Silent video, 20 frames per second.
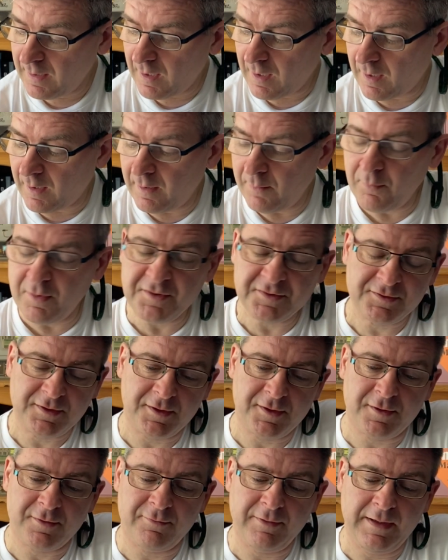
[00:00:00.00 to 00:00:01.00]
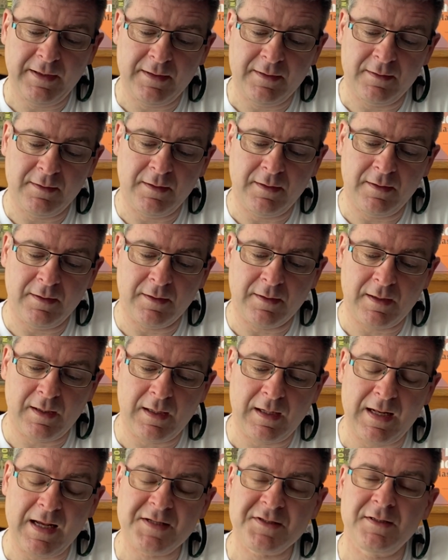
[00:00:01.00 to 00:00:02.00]
I watched a Korean
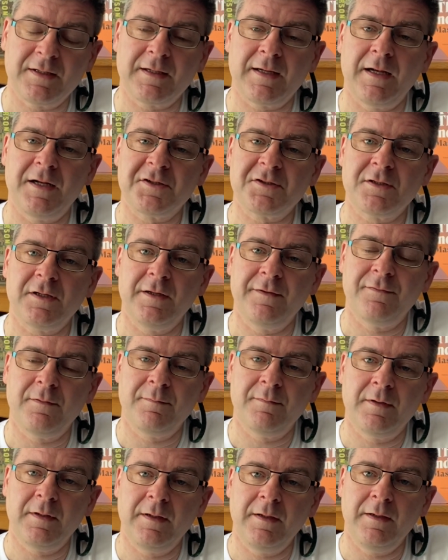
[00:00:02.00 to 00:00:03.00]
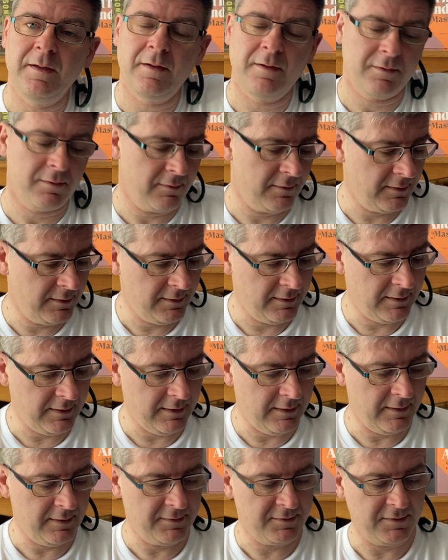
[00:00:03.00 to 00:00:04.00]
classic actually I got
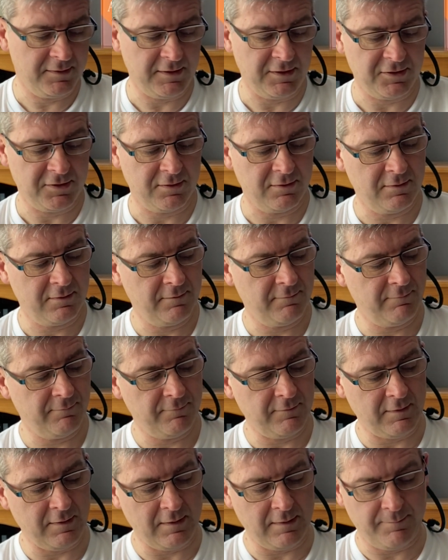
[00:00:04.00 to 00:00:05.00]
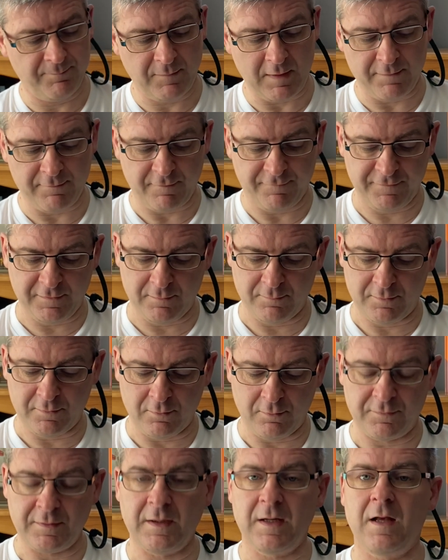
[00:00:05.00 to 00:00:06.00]
the edition of a film
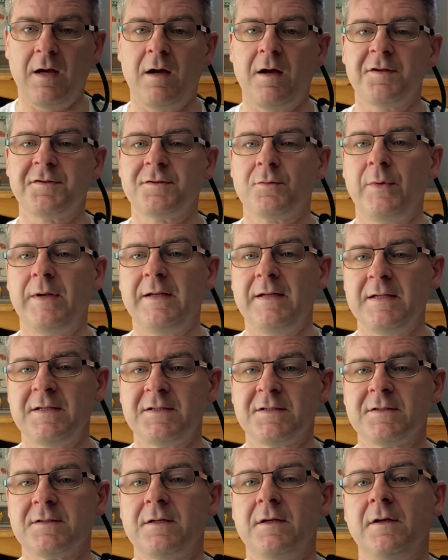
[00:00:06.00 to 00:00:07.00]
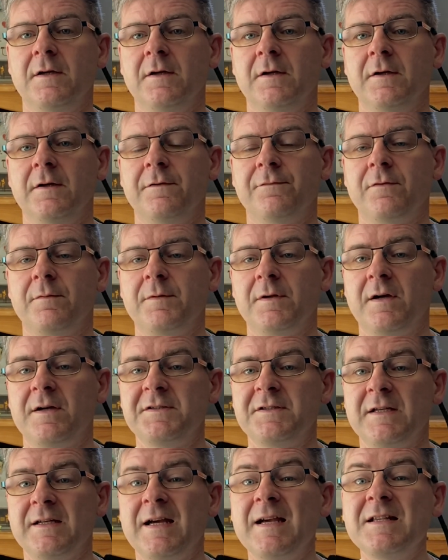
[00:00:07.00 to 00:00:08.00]
called The Last Witness from
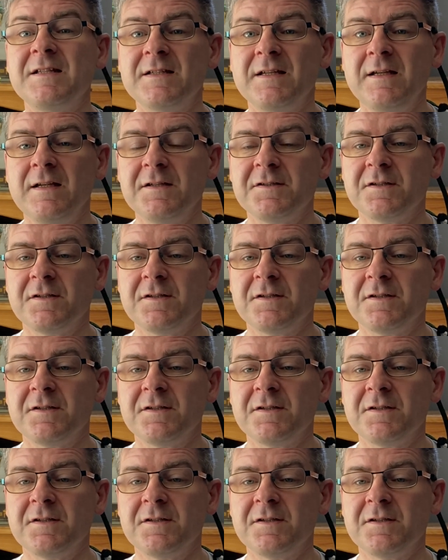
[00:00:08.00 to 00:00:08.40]
1980.